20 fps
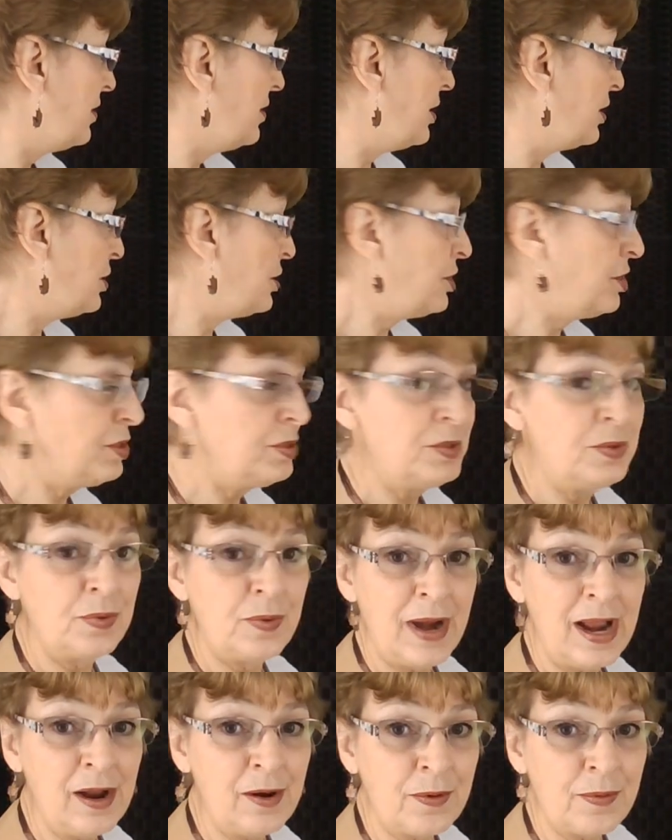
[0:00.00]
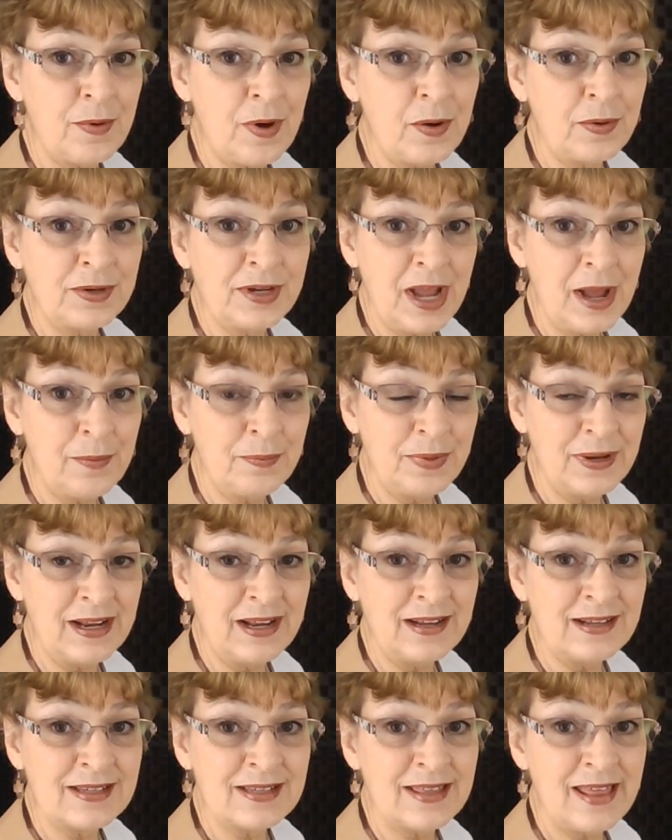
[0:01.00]
the two railroad
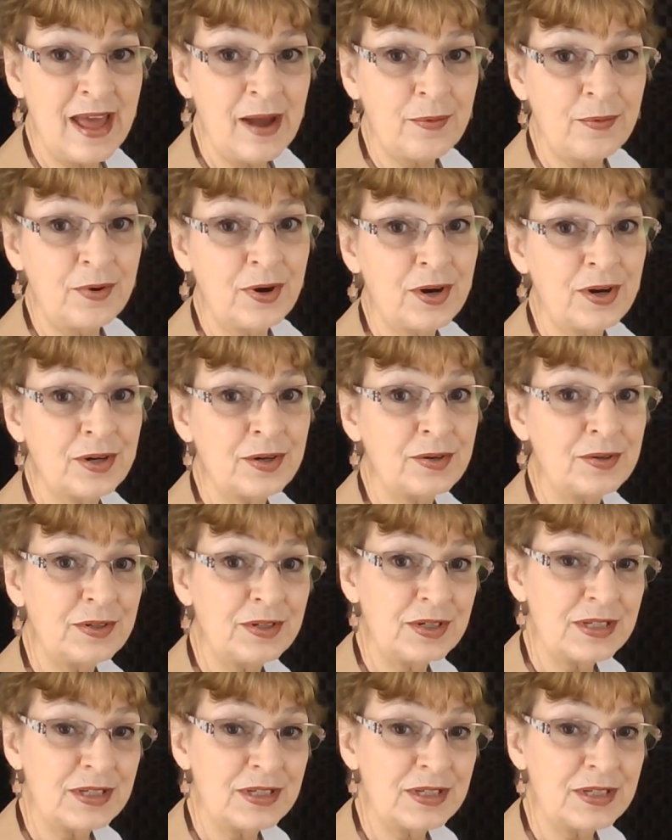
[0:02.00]
companies that were